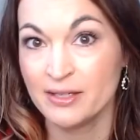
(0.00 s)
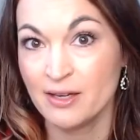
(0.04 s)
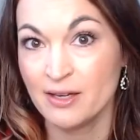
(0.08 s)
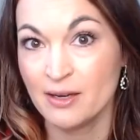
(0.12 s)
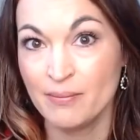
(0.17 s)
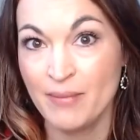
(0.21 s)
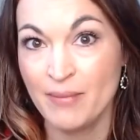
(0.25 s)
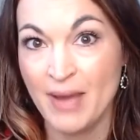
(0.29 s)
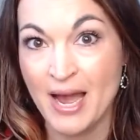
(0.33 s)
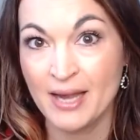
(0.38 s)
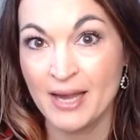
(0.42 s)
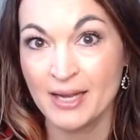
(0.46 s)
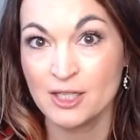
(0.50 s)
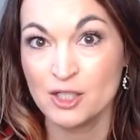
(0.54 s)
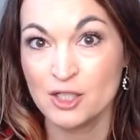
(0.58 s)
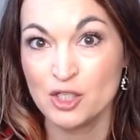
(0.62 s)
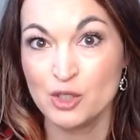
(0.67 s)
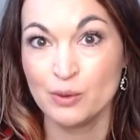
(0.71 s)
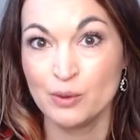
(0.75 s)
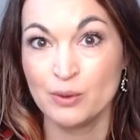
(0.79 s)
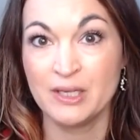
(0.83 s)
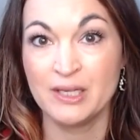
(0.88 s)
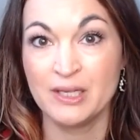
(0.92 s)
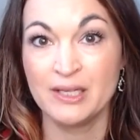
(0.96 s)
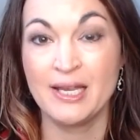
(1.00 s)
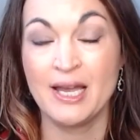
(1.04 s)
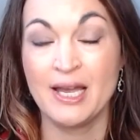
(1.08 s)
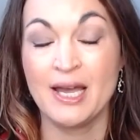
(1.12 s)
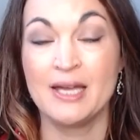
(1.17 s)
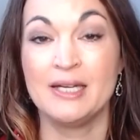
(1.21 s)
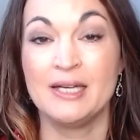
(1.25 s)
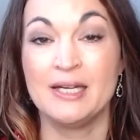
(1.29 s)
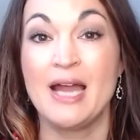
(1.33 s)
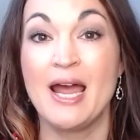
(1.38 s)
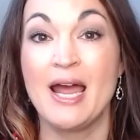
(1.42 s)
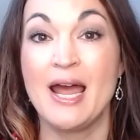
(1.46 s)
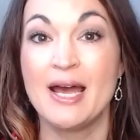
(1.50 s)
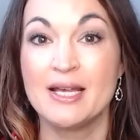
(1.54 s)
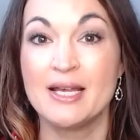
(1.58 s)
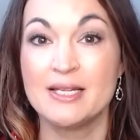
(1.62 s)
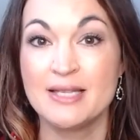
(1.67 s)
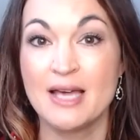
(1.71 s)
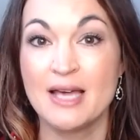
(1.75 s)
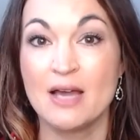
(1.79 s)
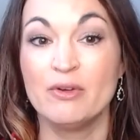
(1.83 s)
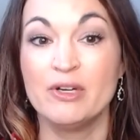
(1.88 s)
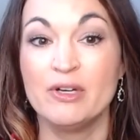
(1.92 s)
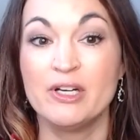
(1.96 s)
come back and do it again. And as
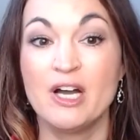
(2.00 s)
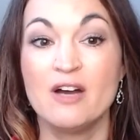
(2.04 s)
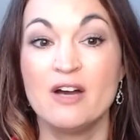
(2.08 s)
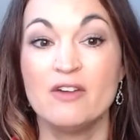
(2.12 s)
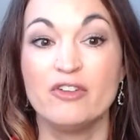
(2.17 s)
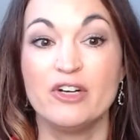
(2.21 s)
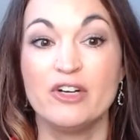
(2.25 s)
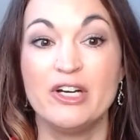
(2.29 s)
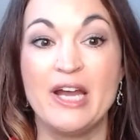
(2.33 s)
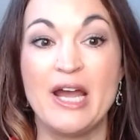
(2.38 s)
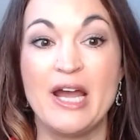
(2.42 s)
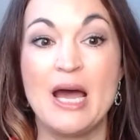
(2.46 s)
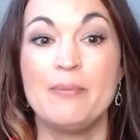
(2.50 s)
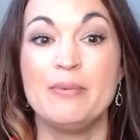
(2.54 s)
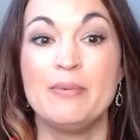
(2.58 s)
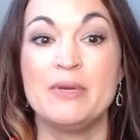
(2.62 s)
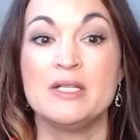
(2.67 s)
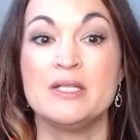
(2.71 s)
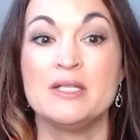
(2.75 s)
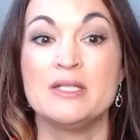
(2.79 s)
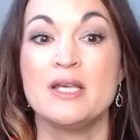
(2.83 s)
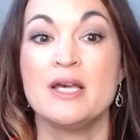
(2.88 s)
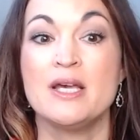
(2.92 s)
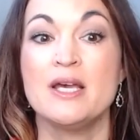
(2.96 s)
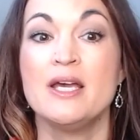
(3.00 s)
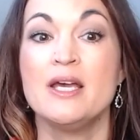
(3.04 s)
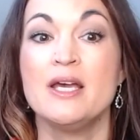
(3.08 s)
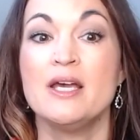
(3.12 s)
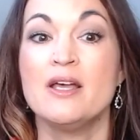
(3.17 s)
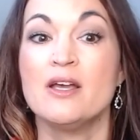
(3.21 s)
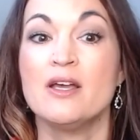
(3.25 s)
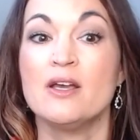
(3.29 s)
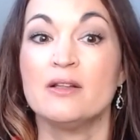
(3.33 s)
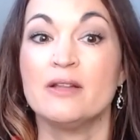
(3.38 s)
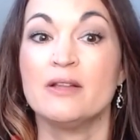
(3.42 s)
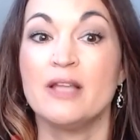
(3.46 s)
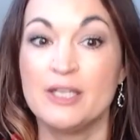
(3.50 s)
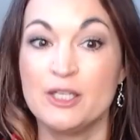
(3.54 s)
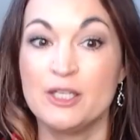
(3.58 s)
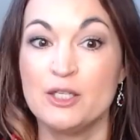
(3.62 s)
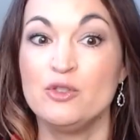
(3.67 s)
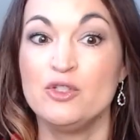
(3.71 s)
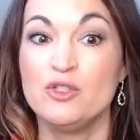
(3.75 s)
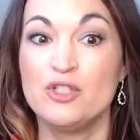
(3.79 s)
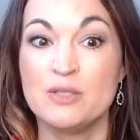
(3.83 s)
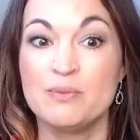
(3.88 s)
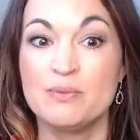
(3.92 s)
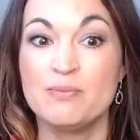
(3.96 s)
that recovery happens, like you
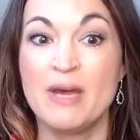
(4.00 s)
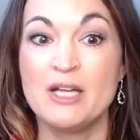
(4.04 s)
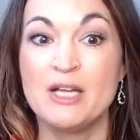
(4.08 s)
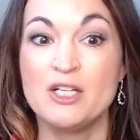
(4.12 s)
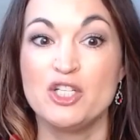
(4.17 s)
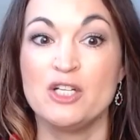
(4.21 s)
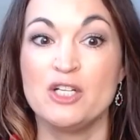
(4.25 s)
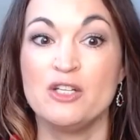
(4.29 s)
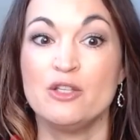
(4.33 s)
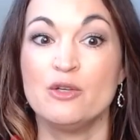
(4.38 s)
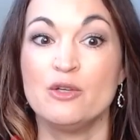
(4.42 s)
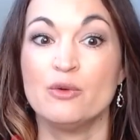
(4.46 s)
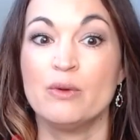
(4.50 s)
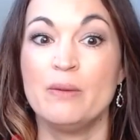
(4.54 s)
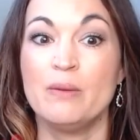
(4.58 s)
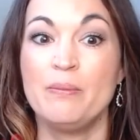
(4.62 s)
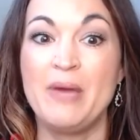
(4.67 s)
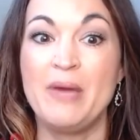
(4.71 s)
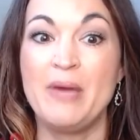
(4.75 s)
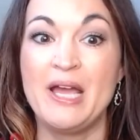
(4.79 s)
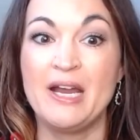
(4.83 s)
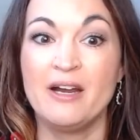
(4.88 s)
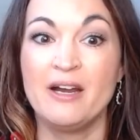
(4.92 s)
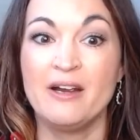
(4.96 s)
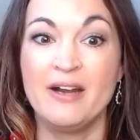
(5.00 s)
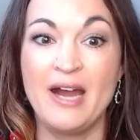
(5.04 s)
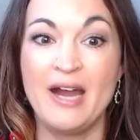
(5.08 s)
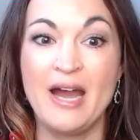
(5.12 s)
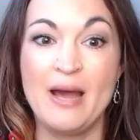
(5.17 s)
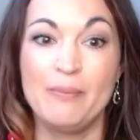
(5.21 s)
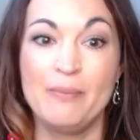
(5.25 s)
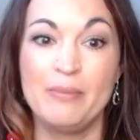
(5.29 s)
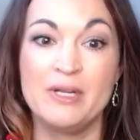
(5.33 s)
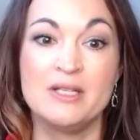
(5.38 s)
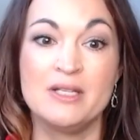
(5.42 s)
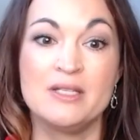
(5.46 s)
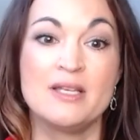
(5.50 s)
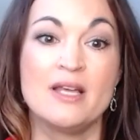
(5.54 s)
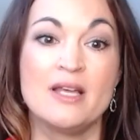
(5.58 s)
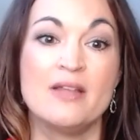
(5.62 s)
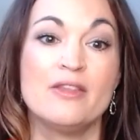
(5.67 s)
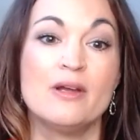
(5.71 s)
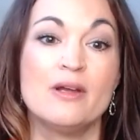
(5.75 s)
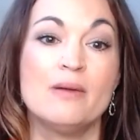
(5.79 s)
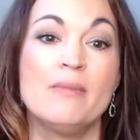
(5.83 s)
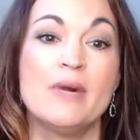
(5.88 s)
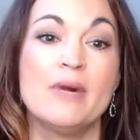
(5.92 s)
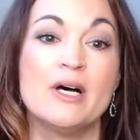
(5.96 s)
just mentioned, the repair happens and
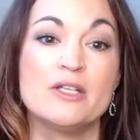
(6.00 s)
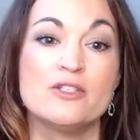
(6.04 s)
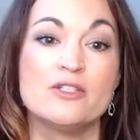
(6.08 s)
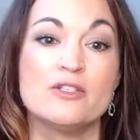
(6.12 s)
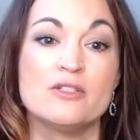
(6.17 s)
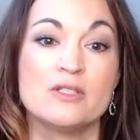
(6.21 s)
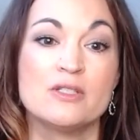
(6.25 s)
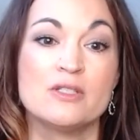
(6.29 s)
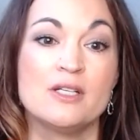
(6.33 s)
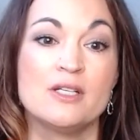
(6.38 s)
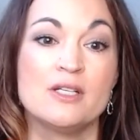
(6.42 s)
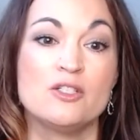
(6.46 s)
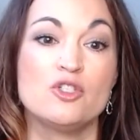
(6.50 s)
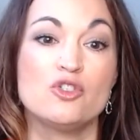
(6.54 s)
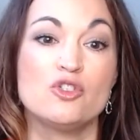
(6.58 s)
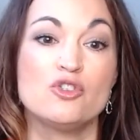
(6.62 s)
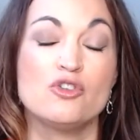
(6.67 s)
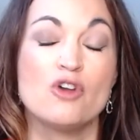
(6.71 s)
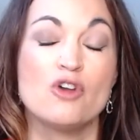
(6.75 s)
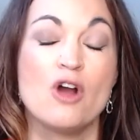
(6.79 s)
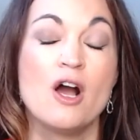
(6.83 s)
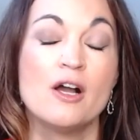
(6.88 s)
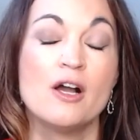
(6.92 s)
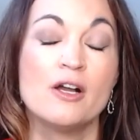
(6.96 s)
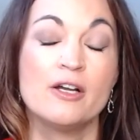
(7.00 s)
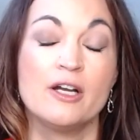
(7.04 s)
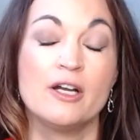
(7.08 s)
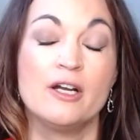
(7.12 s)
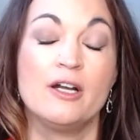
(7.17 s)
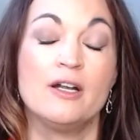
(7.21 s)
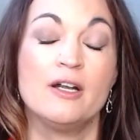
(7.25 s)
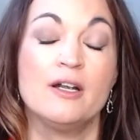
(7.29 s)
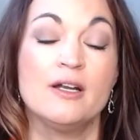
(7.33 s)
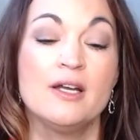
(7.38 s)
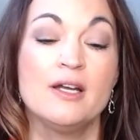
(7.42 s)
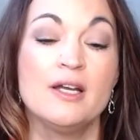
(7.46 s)
their muscles get stronger.